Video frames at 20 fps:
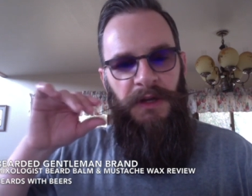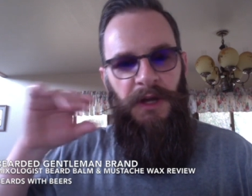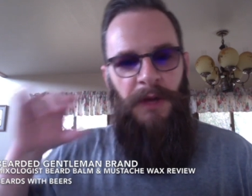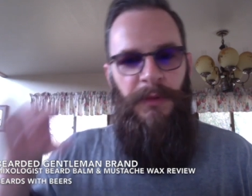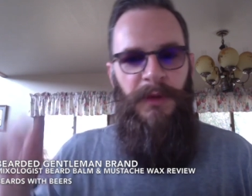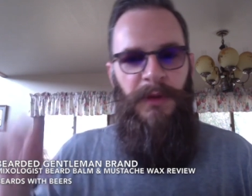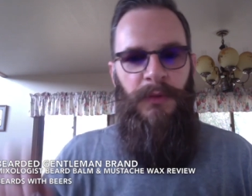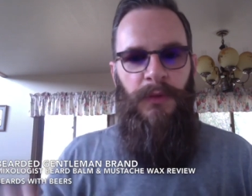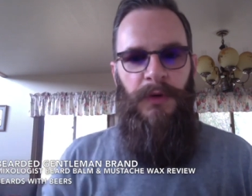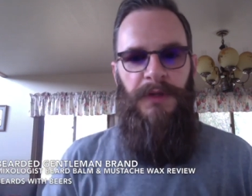I
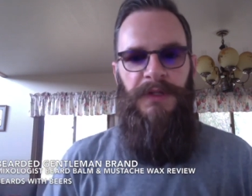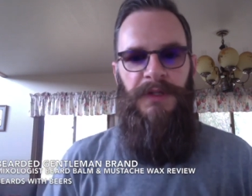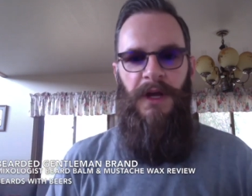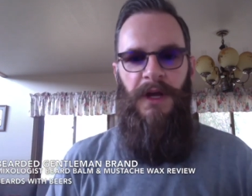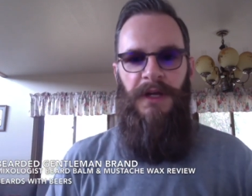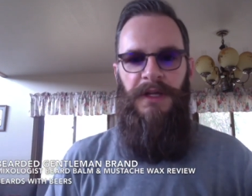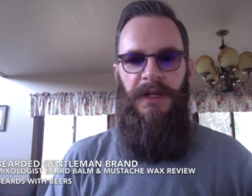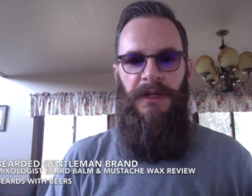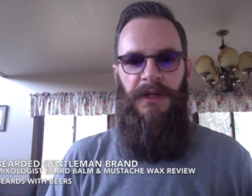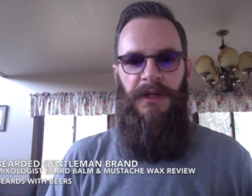mean, we're
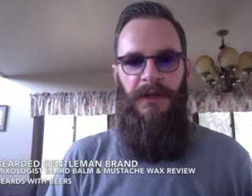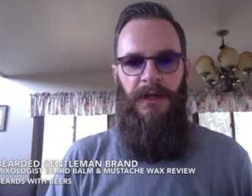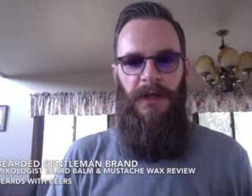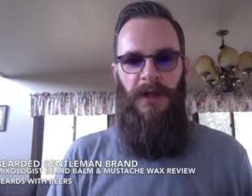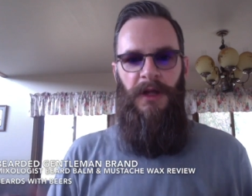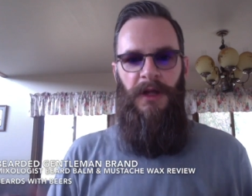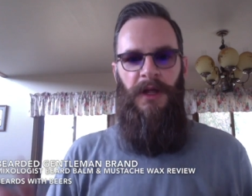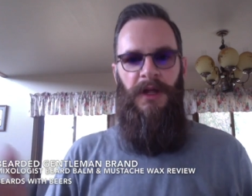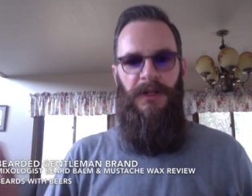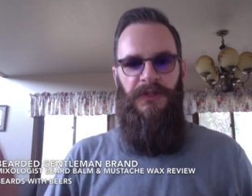
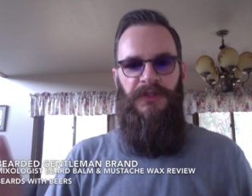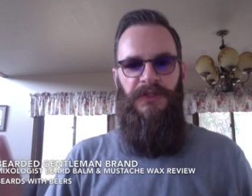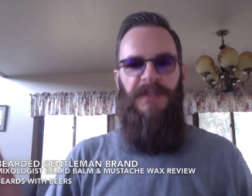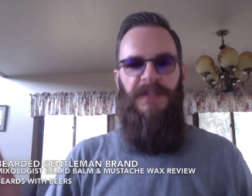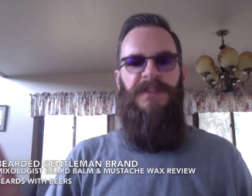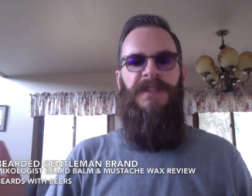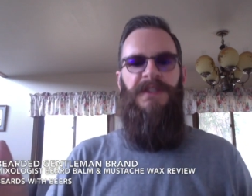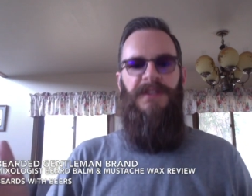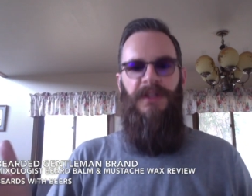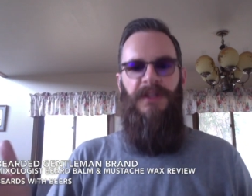talking
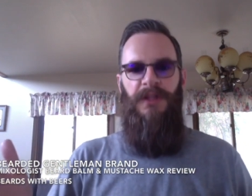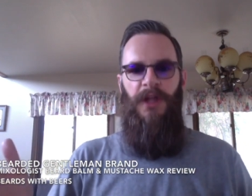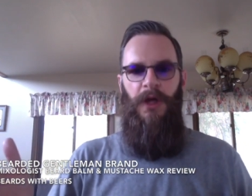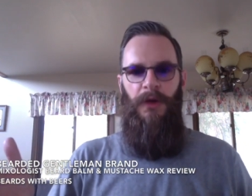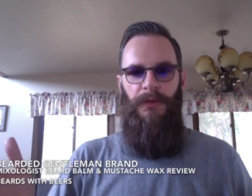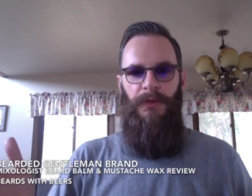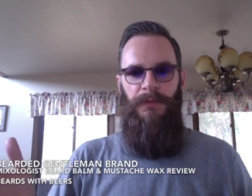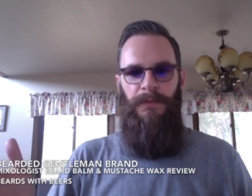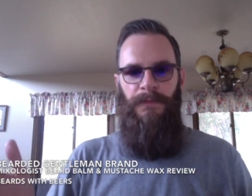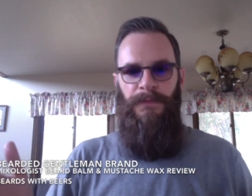just this
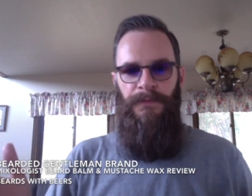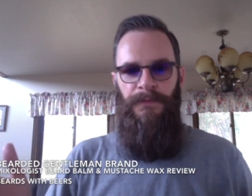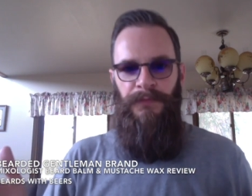alone.